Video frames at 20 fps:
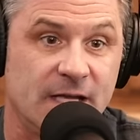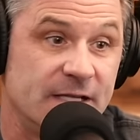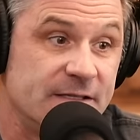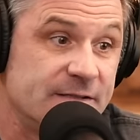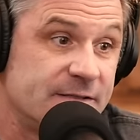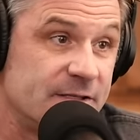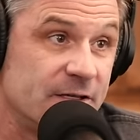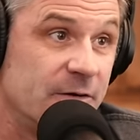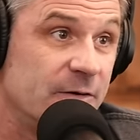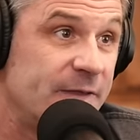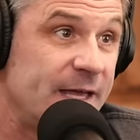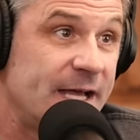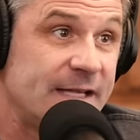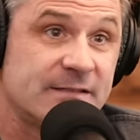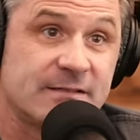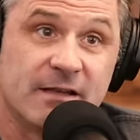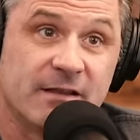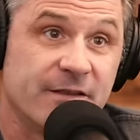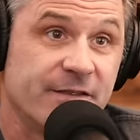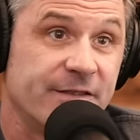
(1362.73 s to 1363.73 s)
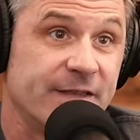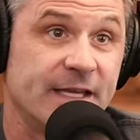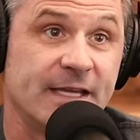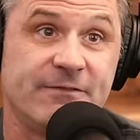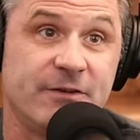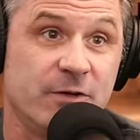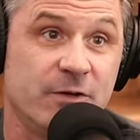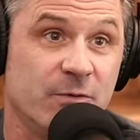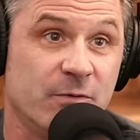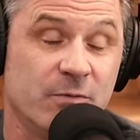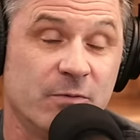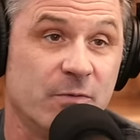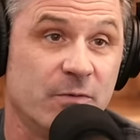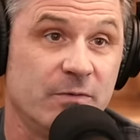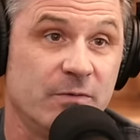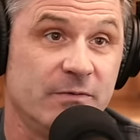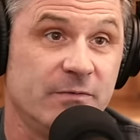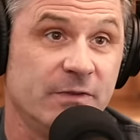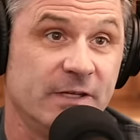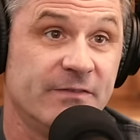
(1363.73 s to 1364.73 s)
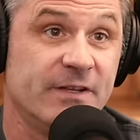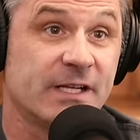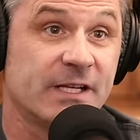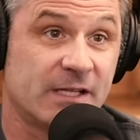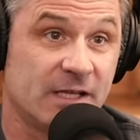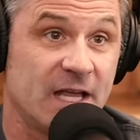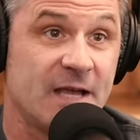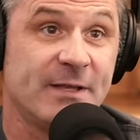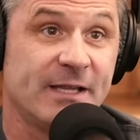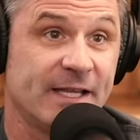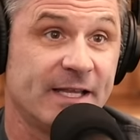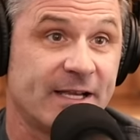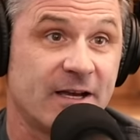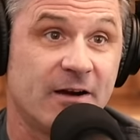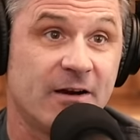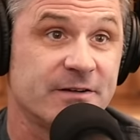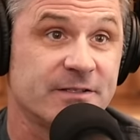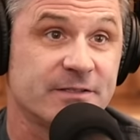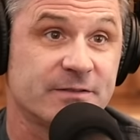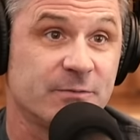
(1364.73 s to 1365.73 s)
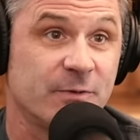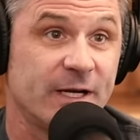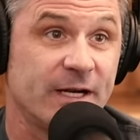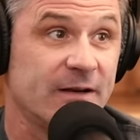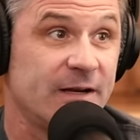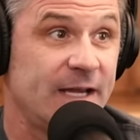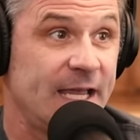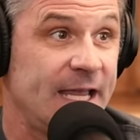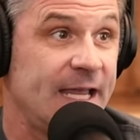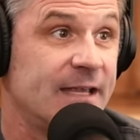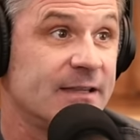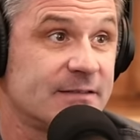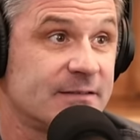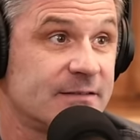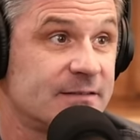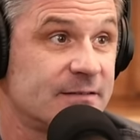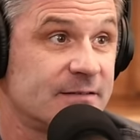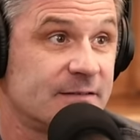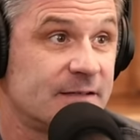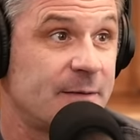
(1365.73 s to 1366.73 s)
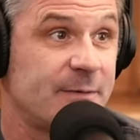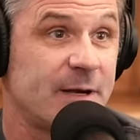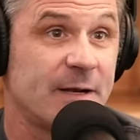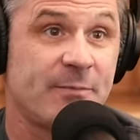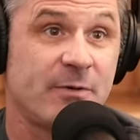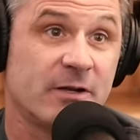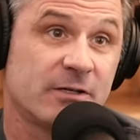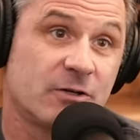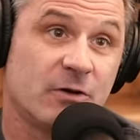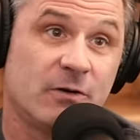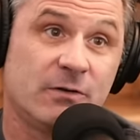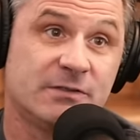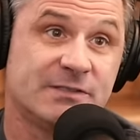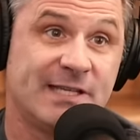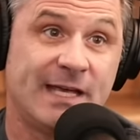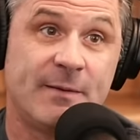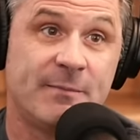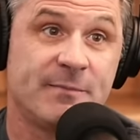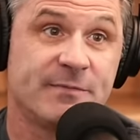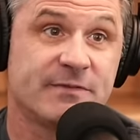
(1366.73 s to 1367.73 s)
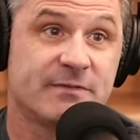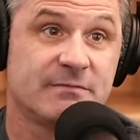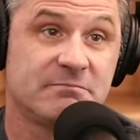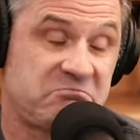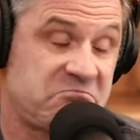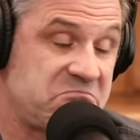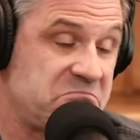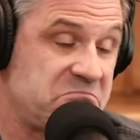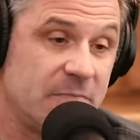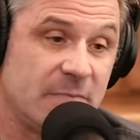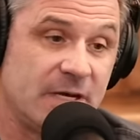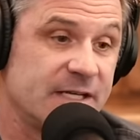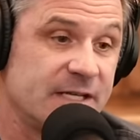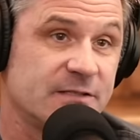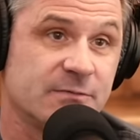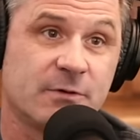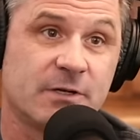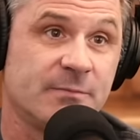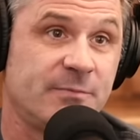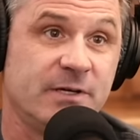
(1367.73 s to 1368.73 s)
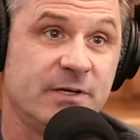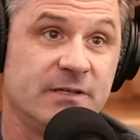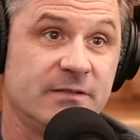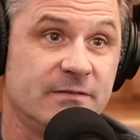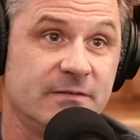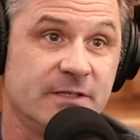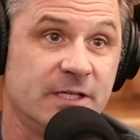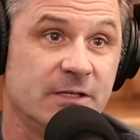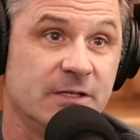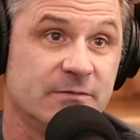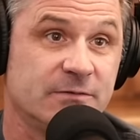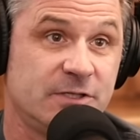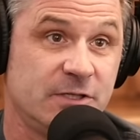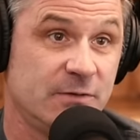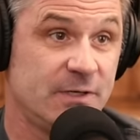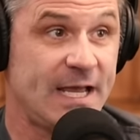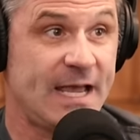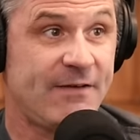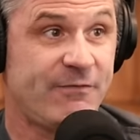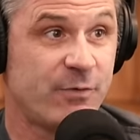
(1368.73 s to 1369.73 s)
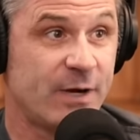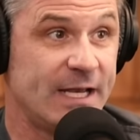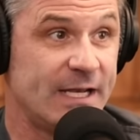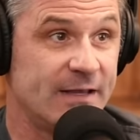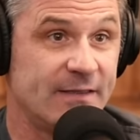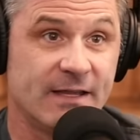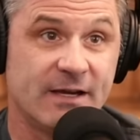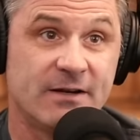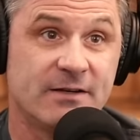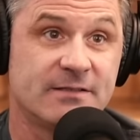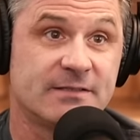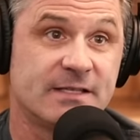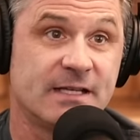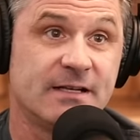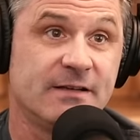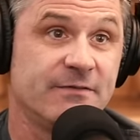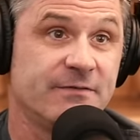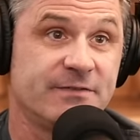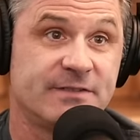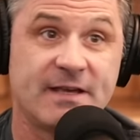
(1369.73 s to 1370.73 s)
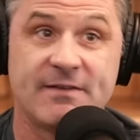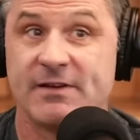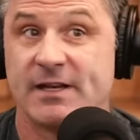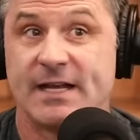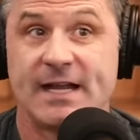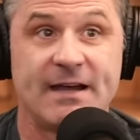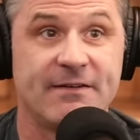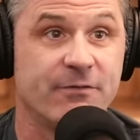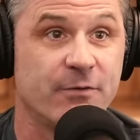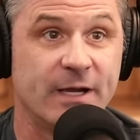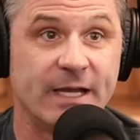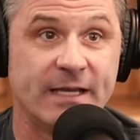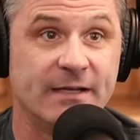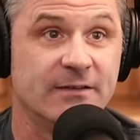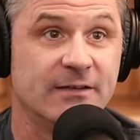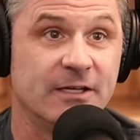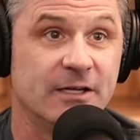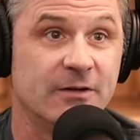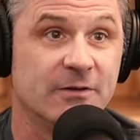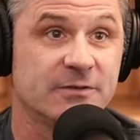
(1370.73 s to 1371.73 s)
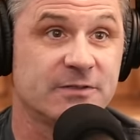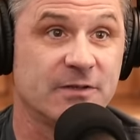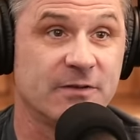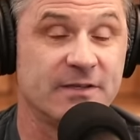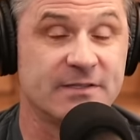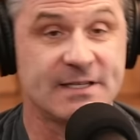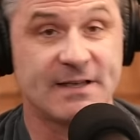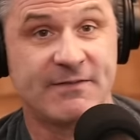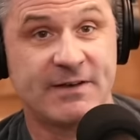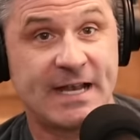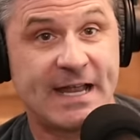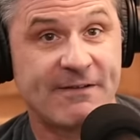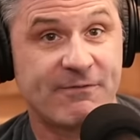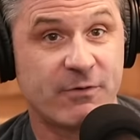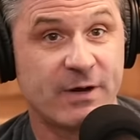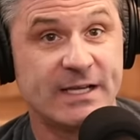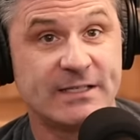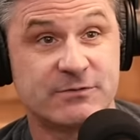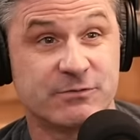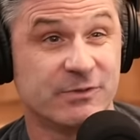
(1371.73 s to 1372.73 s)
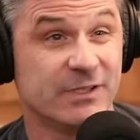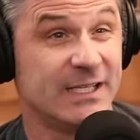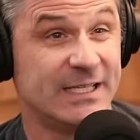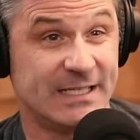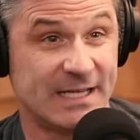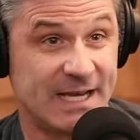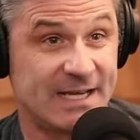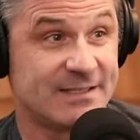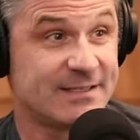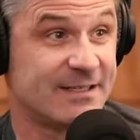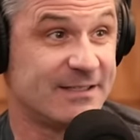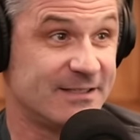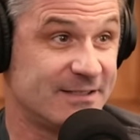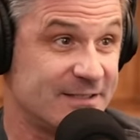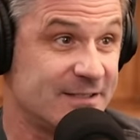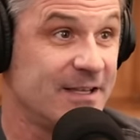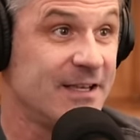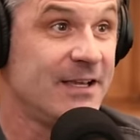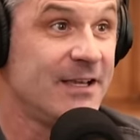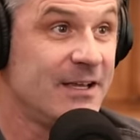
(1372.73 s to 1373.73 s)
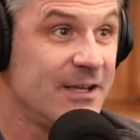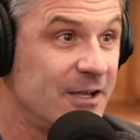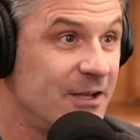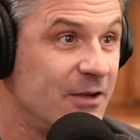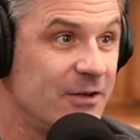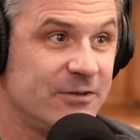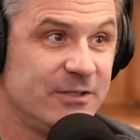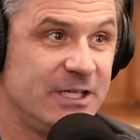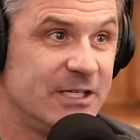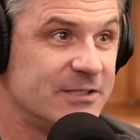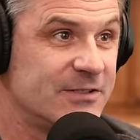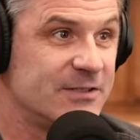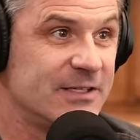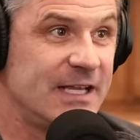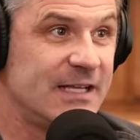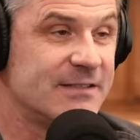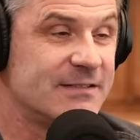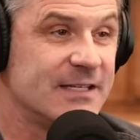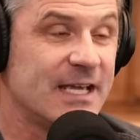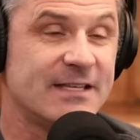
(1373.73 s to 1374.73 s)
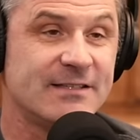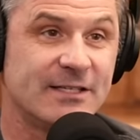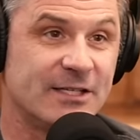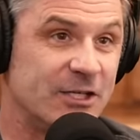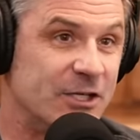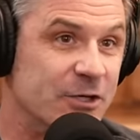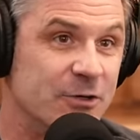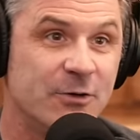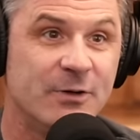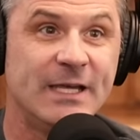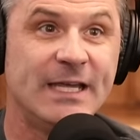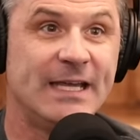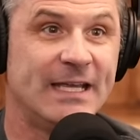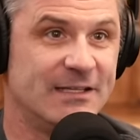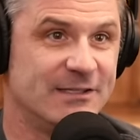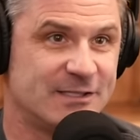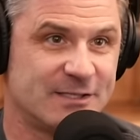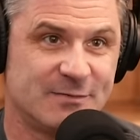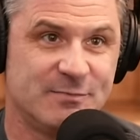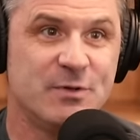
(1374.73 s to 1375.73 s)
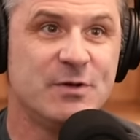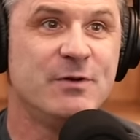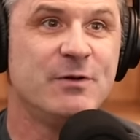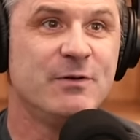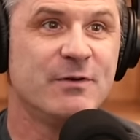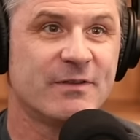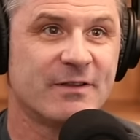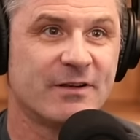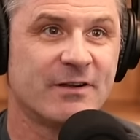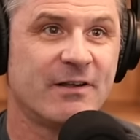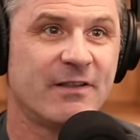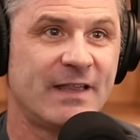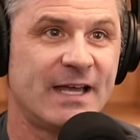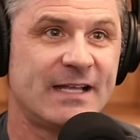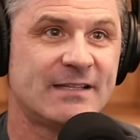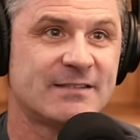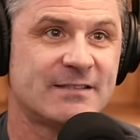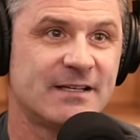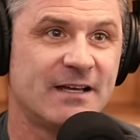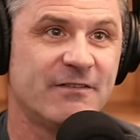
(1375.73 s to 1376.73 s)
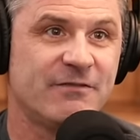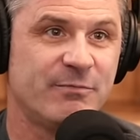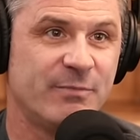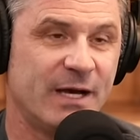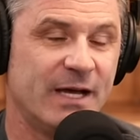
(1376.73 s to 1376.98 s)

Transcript: And so that's another thing. If you live in a climate like ours where, hey, it's coming up on cold temps, I just want to put, you know, two and a half weight in there instead of seven and a half weight, you know? So the seven and a half weight's really nice because it's, it's, it's nice and gooey and smooth and all that stuff.